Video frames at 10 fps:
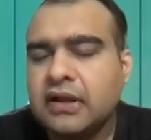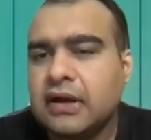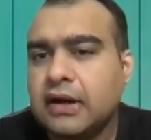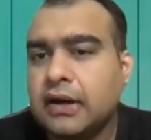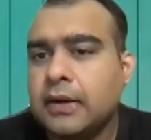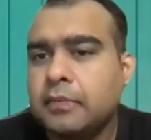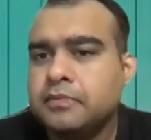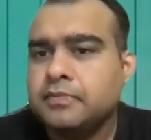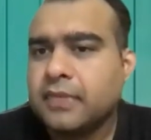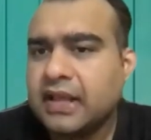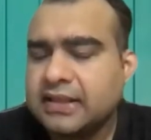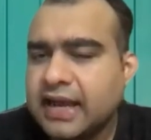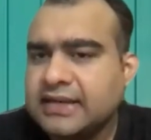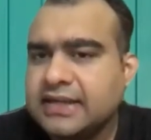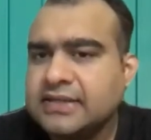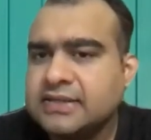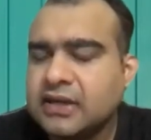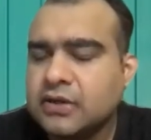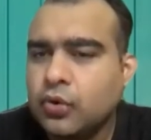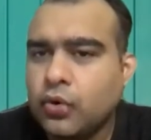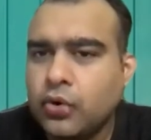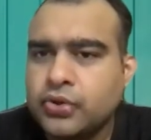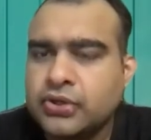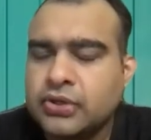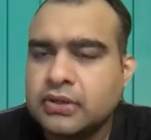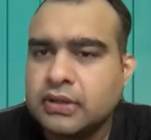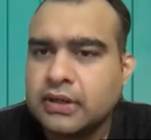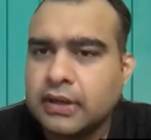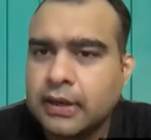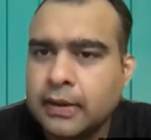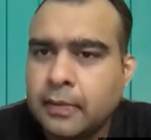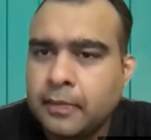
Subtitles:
uh, and that is the core uh,